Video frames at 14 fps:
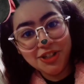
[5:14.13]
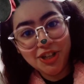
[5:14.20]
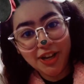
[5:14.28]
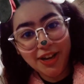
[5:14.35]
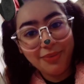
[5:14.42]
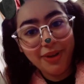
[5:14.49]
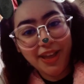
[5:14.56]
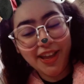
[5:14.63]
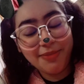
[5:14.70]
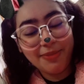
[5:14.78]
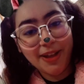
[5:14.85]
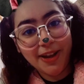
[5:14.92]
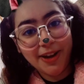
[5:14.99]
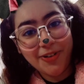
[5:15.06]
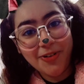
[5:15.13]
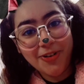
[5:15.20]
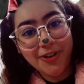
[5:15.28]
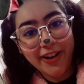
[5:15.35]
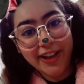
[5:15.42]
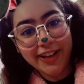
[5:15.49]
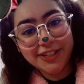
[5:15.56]
Jenny Wakeman
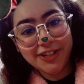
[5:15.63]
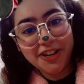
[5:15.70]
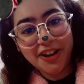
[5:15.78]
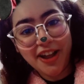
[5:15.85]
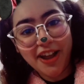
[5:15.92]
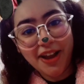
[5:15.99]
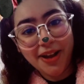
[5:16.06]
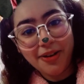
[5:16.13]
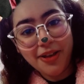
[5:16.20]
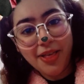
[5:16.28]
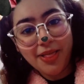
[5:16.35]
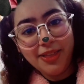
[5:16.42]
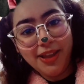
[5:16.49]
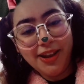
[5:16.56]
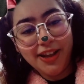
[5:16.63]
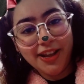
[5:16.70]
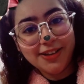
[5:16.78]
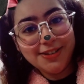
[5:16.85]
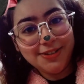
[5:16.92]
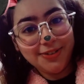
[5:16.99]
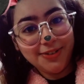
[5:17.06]
or XJ9, the
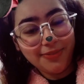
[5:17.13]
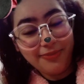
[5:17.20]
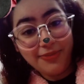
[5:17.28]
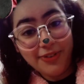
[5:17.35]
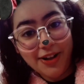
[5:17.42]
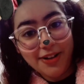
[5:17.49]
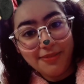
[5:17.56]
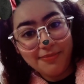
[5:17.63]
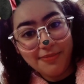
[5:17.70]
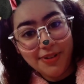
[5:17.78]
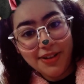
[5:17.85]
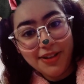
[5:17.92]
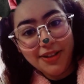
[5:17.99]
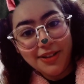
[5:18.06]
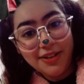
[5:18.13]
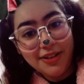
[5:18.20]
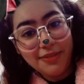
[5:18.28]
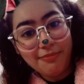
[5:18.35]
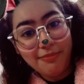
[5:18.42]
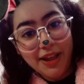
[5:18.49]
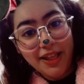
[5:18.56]
Nicktoon from
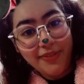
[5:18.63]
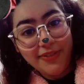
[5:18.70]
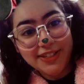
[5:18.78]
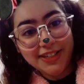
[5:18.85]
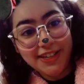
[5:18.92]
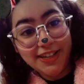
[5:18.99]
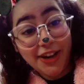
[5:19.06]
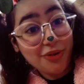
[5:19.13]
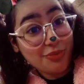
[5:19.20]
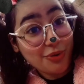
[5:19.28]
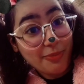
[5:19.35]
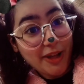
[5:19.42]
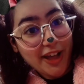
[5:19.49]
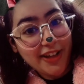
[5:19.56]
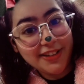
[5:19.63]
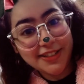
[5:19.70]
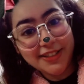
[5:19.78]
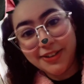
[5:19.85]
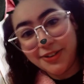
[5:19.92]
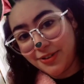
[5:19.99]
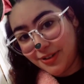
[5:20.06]
My Life as a Teenage Robot.
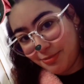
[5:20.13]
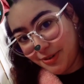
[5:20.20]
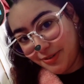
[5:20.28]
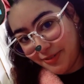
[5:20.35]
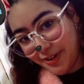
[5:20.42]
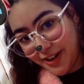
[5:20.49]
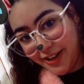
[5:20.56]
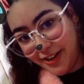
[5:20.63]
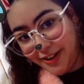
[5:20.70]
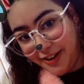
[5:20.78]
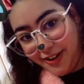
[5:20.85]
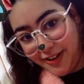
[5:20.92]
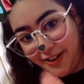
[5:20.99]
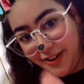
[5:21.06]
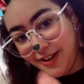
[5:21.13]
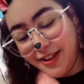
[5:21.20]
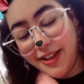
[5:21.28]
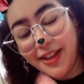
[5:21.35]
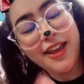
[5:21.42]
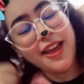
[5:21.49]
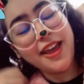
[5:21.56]
So I'll put it right here.
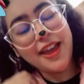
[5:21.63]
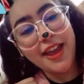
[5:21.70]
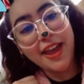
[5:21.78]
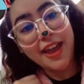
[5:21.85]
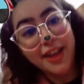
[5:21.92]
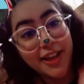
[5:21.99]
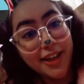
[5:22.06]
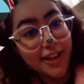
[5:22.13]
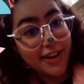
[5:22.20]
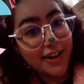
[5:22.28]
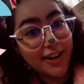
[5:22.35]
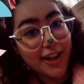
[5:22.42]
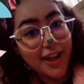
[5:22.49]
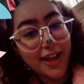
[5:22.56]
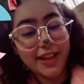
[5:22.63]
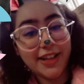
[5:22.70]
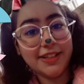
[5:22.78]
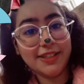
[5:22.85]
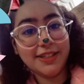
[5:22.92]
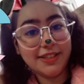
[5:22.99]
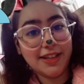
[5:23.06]
And
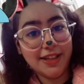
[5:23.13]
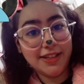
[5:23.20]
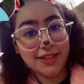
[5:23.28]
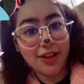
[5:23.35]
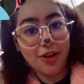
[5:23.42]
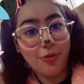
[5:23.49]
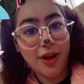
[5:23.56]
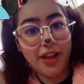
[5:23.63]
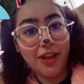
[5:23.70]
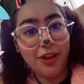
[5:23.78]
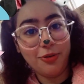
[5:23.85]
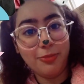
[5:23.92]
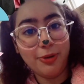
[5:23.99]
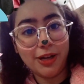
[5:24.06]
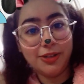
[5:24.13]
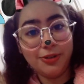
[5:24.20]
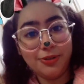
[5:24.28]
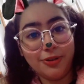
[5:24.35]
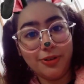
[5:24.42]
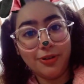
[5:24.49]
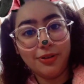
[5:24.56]
it says kawaii
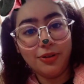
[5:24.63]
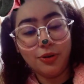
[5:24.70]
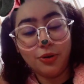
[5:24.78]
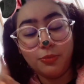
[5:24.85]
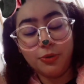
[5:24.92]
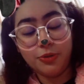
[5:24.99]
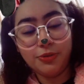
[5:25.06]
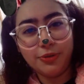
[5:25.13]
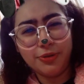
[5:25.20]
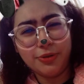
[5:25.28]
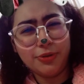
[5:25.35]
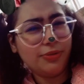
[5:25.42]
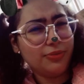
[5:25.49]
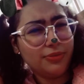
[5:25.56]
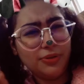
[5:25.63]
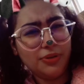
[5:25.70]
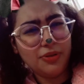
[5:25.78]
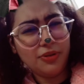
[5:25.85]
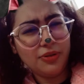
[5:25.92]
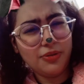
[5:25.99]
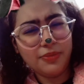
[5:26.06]
roboto, roboto,
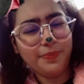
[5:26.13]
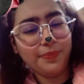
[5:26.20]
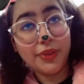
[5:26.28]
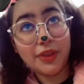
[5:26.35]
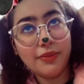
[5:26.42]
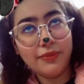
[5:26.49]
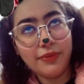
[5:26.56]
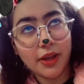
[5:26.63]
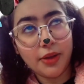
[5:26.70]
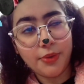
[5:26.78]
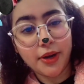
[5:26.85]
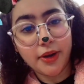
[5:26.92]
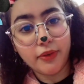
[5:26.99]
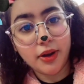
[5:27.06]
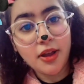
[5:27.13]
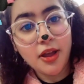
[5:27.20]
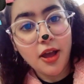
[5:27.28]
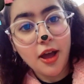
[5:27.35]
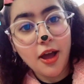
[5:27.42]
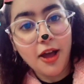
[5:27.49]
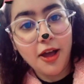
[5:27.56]
fucking whatever,
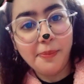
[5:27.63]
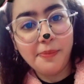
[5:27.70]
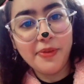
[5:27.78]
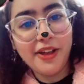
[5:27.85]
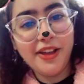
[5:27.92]
um,